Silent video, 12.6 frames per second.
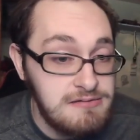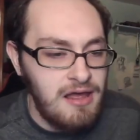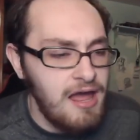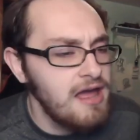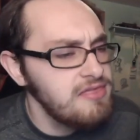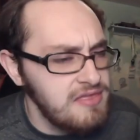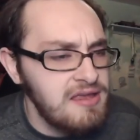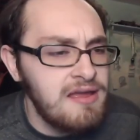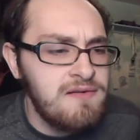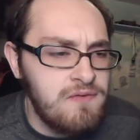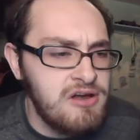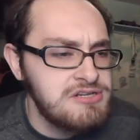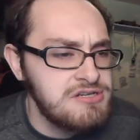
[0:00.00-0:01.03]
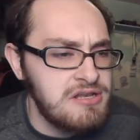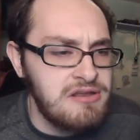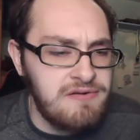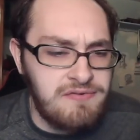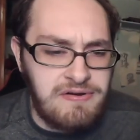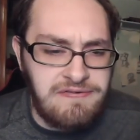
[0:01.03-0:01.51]
I think I've watched
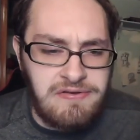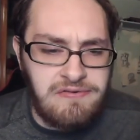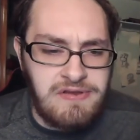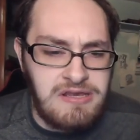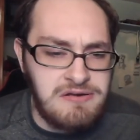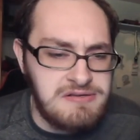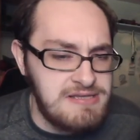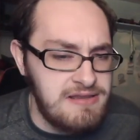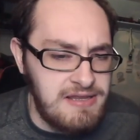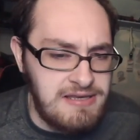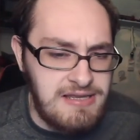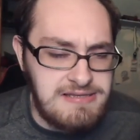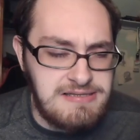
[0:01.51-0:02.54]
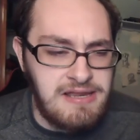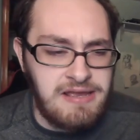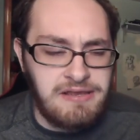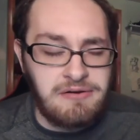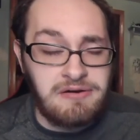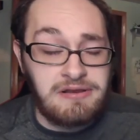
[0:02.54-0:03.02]
enough Griffy videos to think that's an
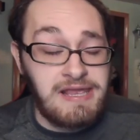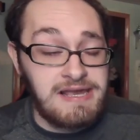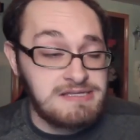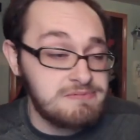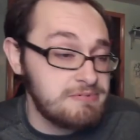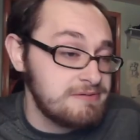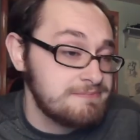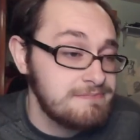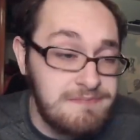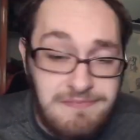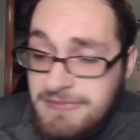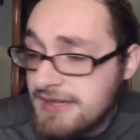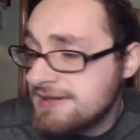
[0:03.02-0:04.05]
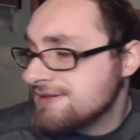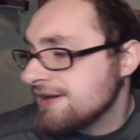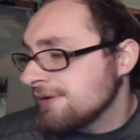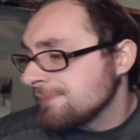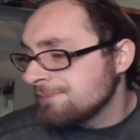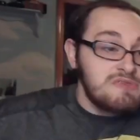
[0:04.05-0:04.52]
accurate guess, but let's go.